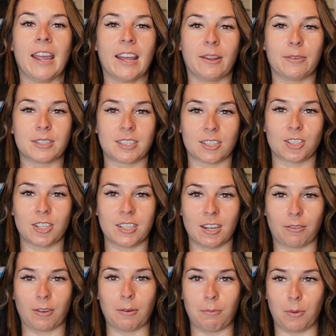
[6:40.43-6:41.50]
and it was such a
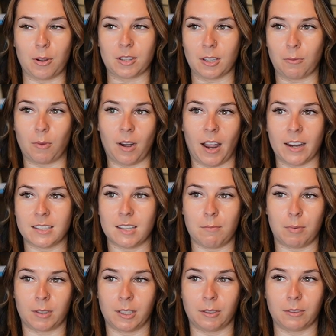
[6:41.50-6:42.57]
different book than what I
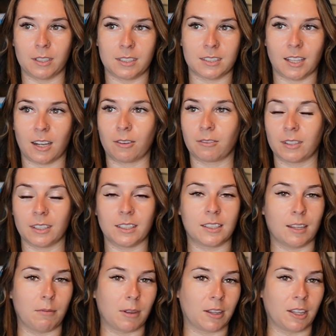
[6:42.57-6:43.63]
typically read, because I don't really
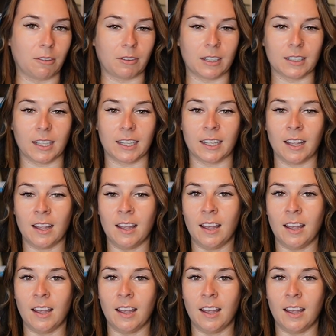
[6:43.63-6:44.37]
typically read like